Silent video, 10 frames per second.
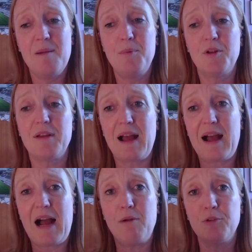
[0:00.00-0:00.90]
But
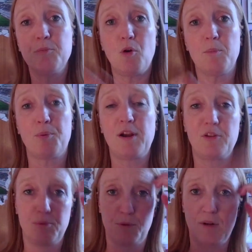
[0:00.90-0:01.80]
I was more
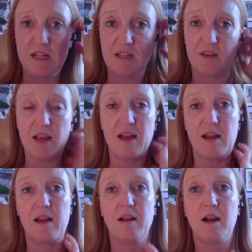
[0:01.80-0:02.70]
impressed with what he did
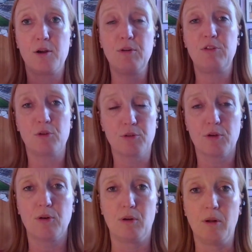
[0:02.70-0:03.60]
there. I know he scored the
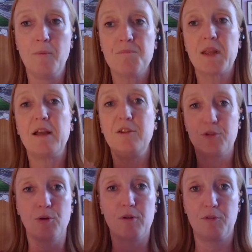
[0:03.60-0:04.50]
goal, and he
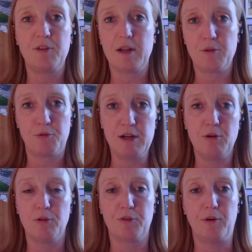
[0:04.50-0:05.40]
scored obviously now 3
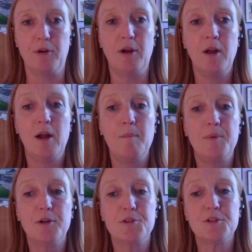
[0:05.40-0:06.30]
goals for her,
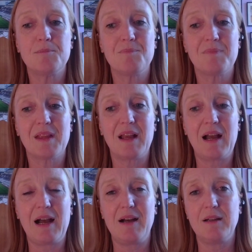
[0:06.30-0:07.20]
but
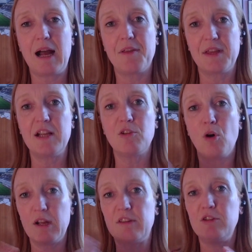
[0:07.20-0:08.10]
I think
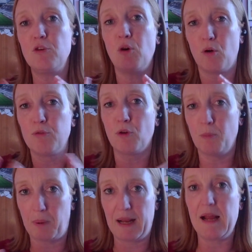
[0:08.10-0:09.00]
it's his overall
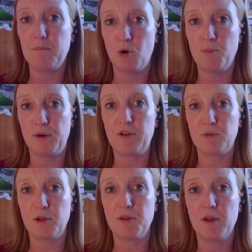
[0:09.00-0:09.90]
play I'm more impressed
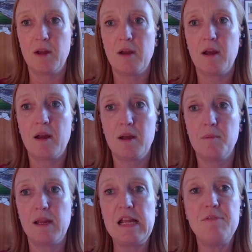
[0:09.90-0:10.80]
with.
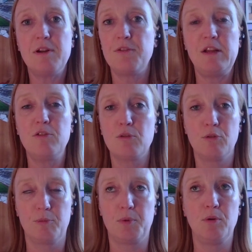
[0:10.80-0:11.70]
Even if he
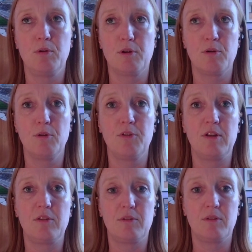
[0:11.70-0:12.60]
scores a boatload of goals
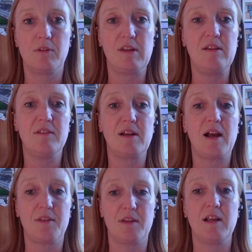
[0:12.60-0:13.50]
this season,
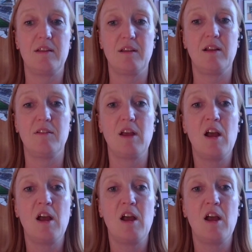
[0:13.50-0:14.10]
I think it's